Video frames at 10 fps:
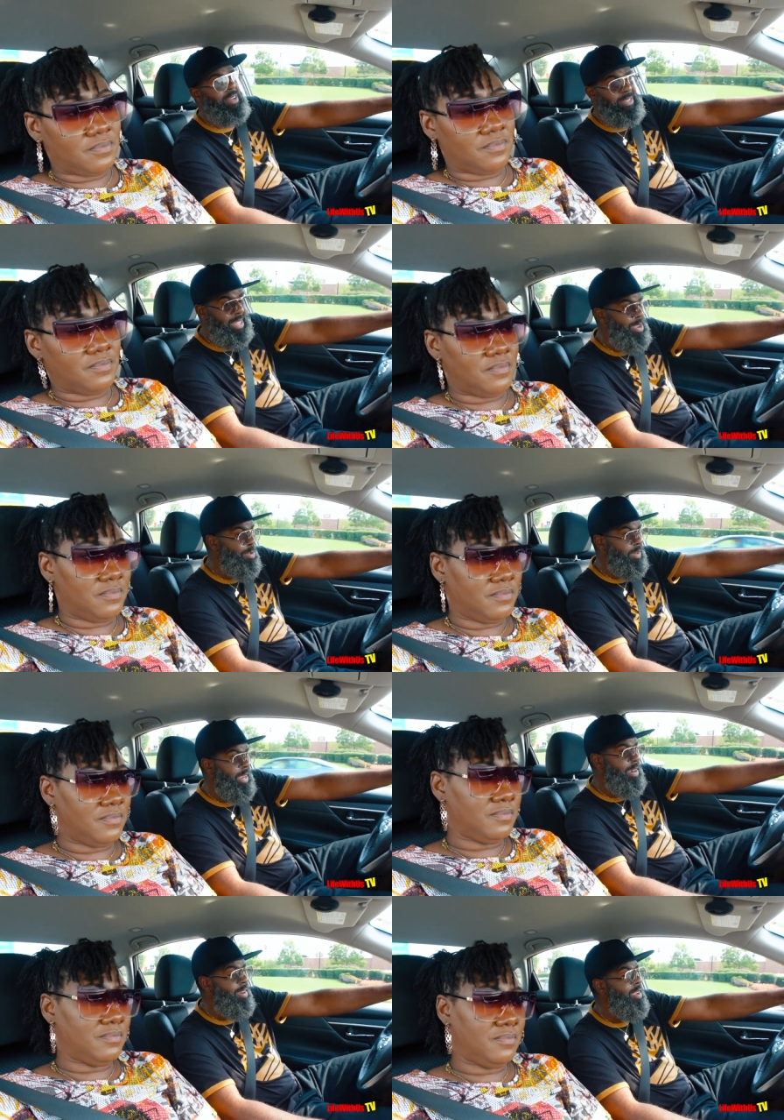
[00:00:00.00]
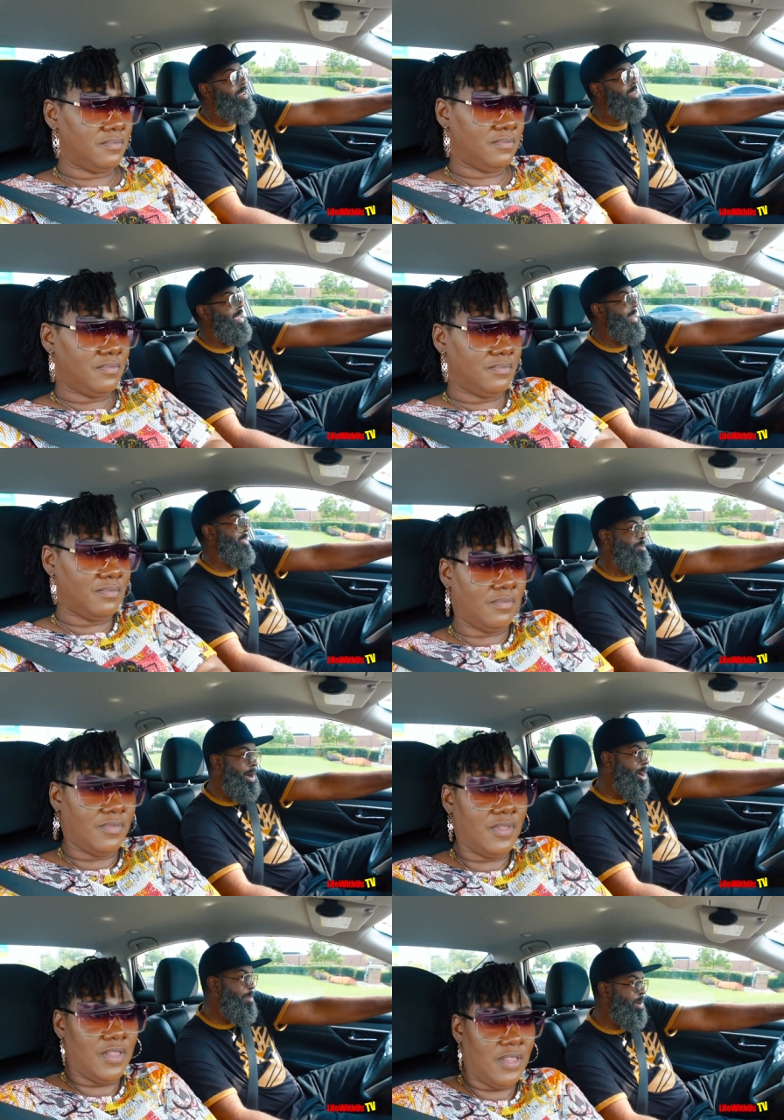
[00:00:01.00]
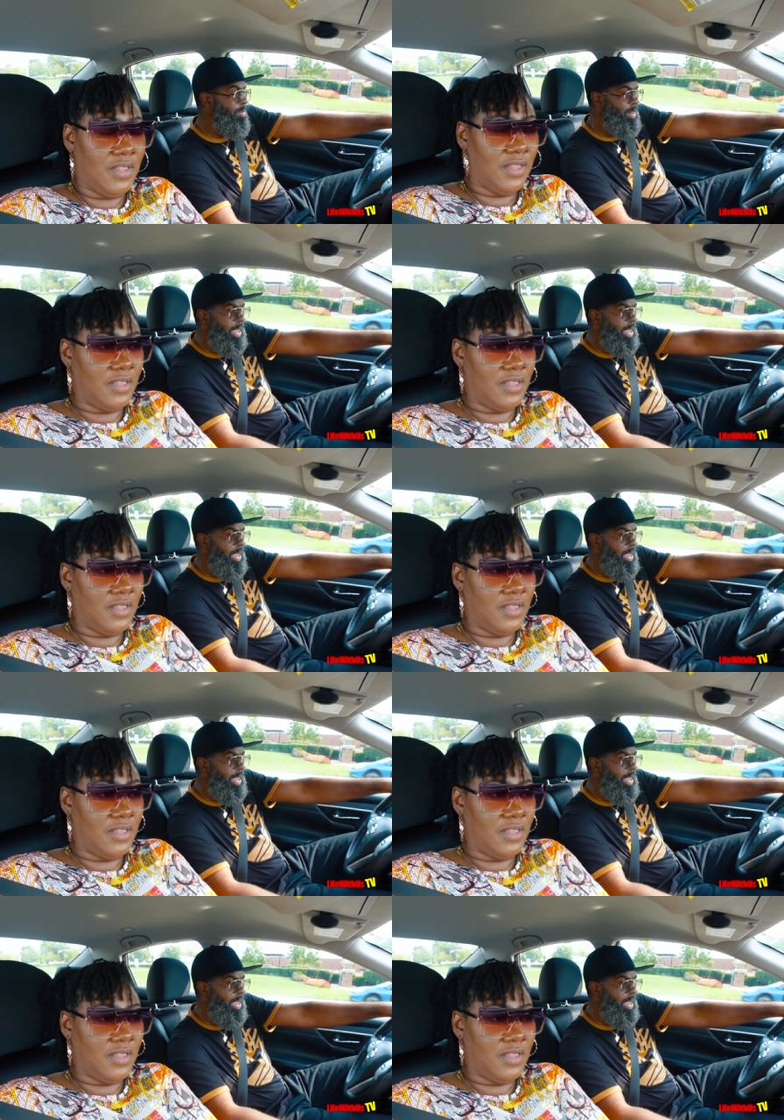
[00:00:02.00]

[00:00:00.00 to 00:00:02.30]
need to stay over there. It is bomb over